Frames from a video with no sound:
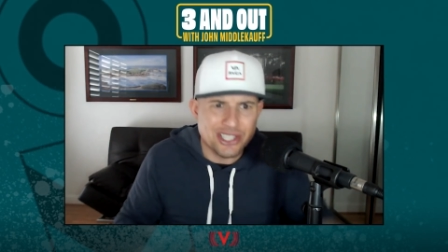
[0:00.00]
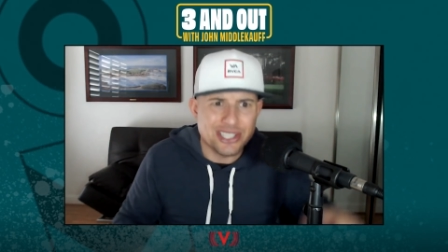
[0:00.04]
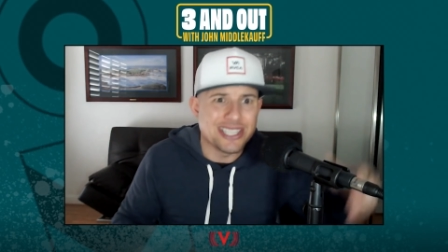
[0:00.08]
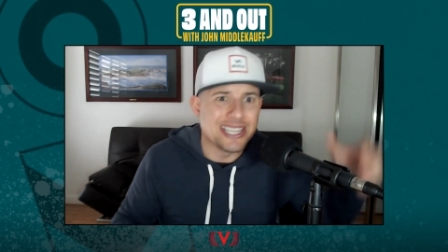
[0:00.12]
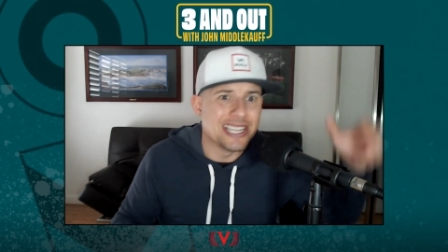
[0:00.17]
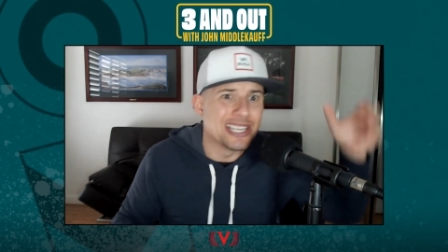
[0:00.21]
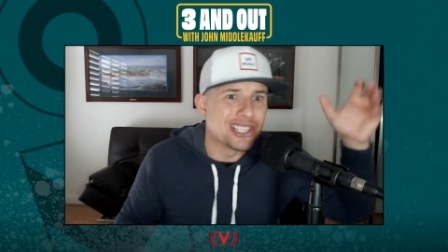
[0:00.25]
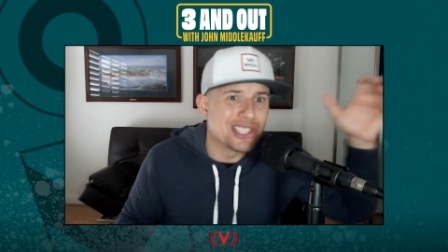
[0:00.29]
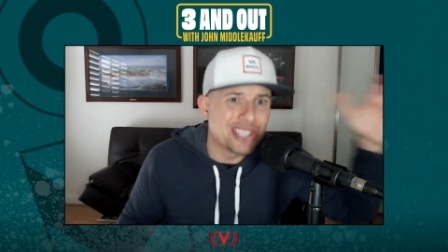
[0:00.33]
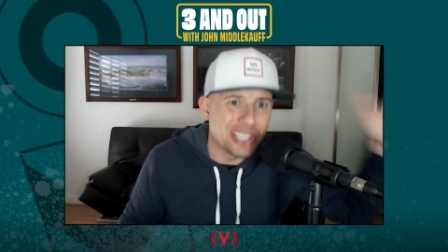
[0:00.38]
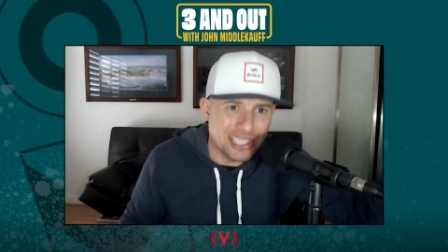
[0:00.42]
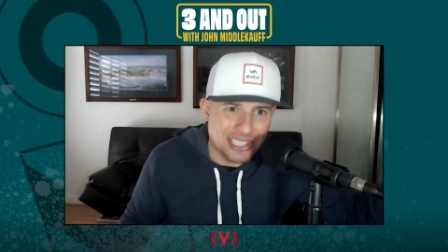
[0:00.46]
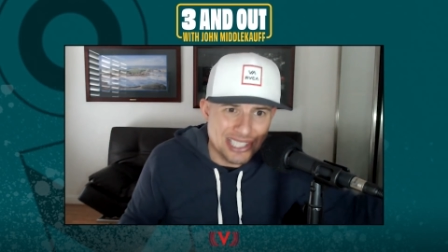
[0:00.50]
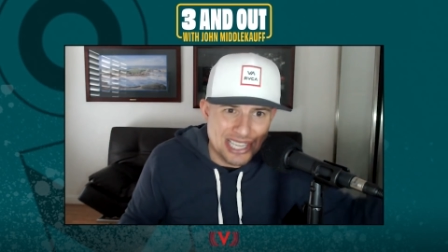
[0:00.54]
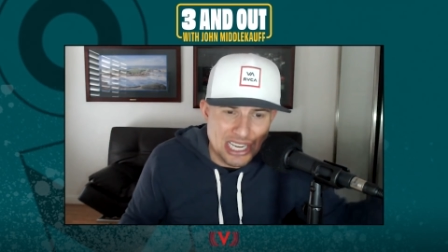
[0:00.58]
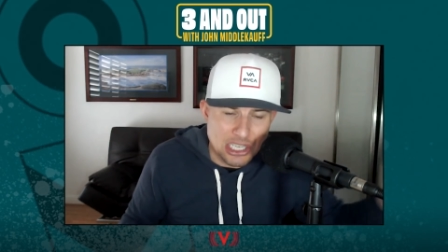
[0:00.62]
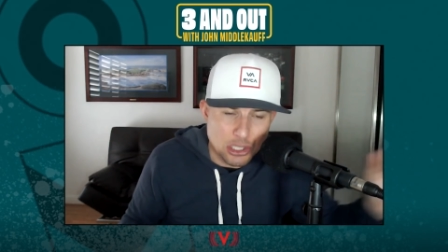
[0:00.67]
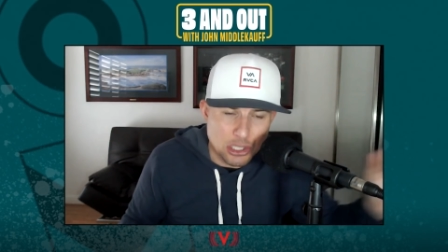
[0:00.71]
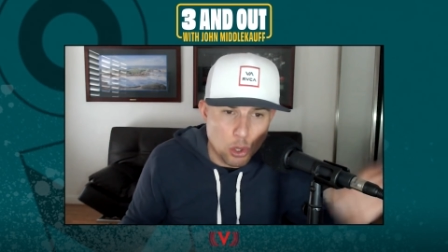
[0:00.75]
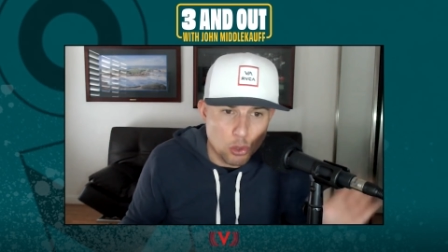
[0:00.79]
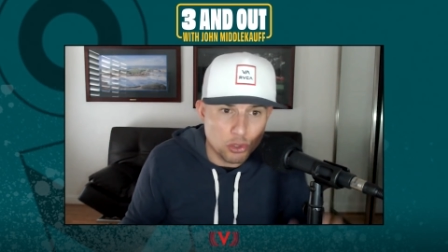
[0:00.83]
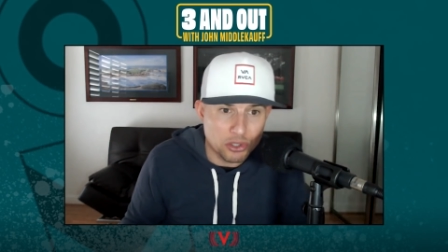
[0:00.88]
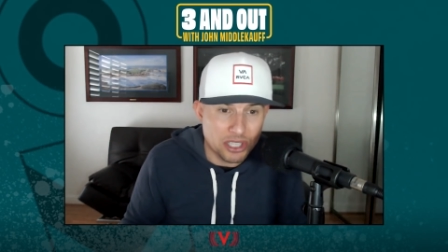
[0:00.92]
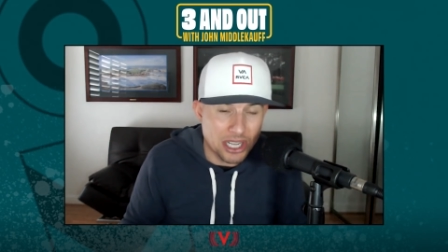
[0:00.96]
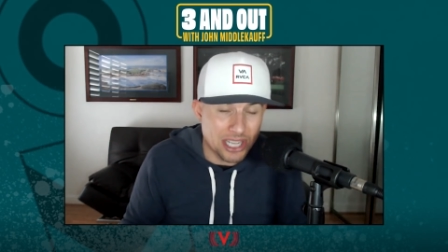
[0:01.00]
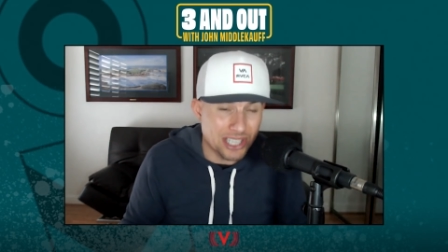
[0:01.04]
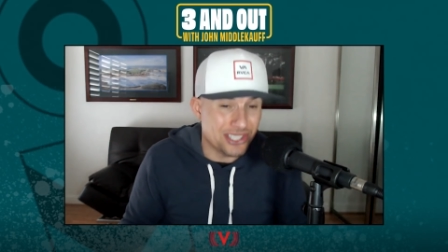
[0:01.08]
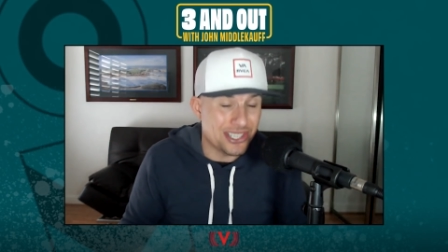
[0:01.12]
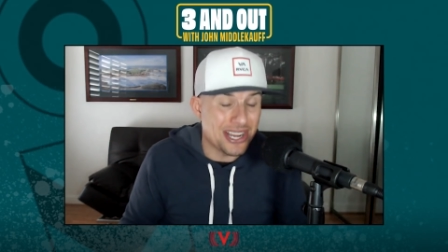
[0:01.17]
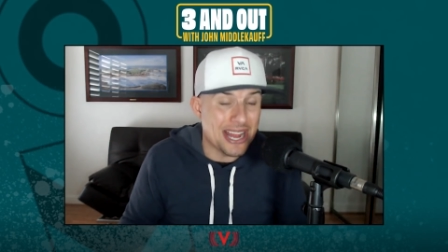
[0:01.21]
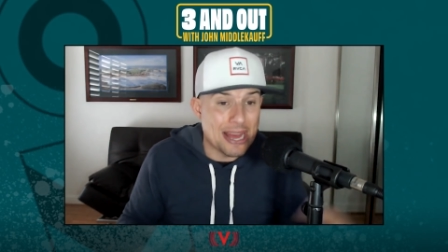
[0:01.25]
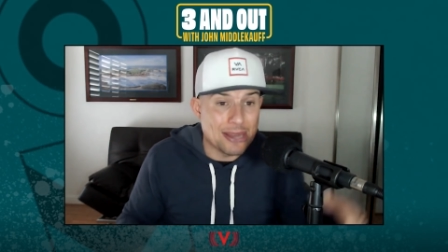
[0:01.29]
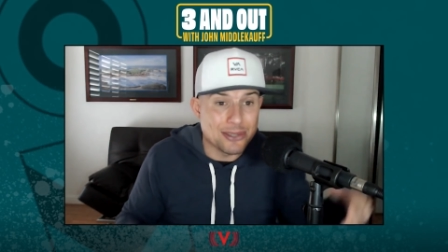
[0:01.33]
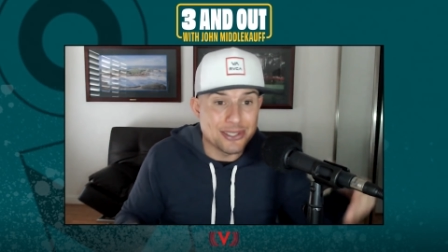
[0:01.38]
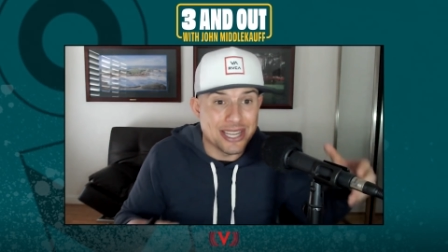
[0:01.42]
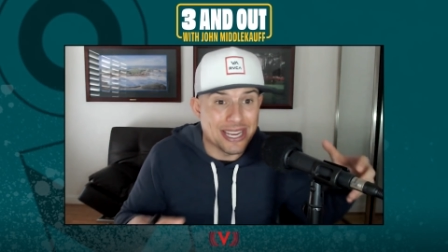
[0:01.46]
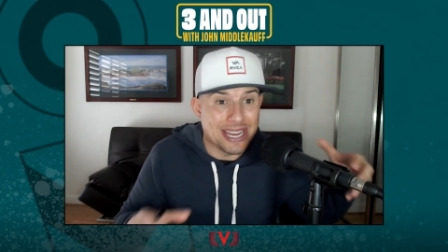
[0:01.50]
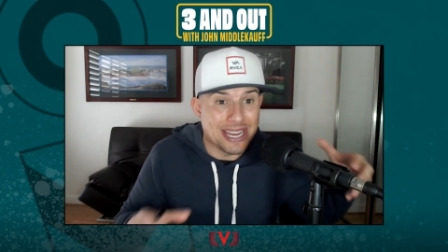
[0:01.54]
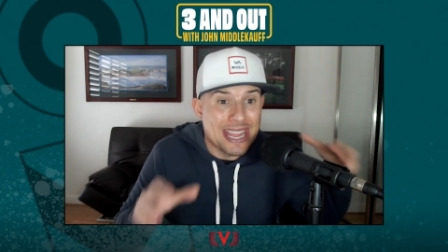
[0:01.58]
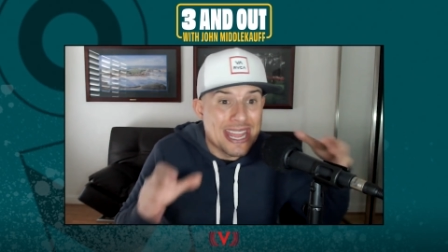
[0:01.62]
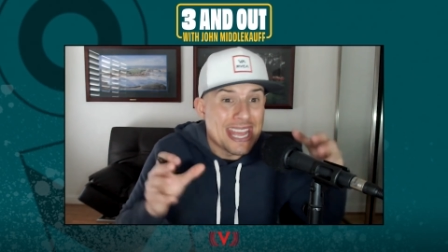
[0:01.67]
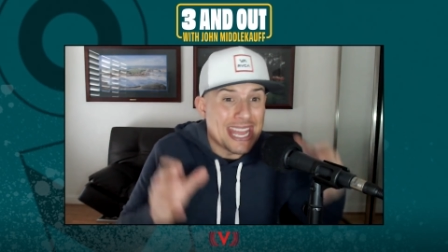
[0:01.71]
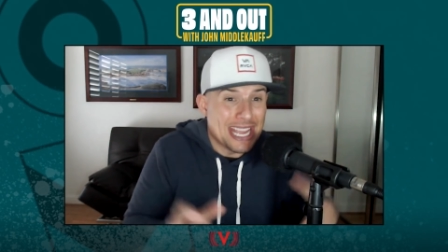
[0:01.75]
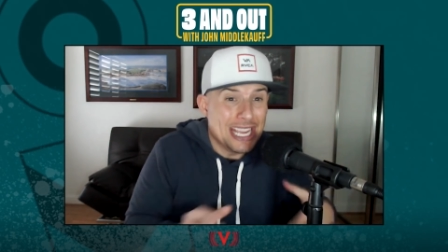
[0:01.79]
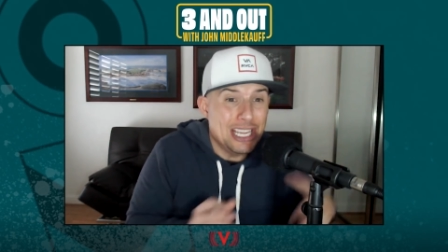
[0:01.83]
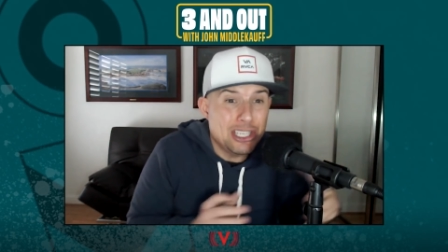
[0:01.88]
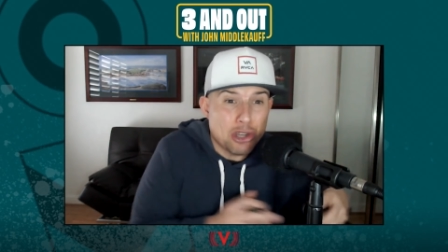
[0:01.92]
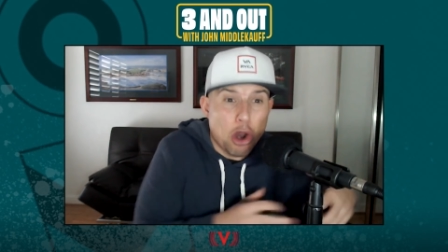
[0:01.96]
He had 16 total touchdowns. Like, his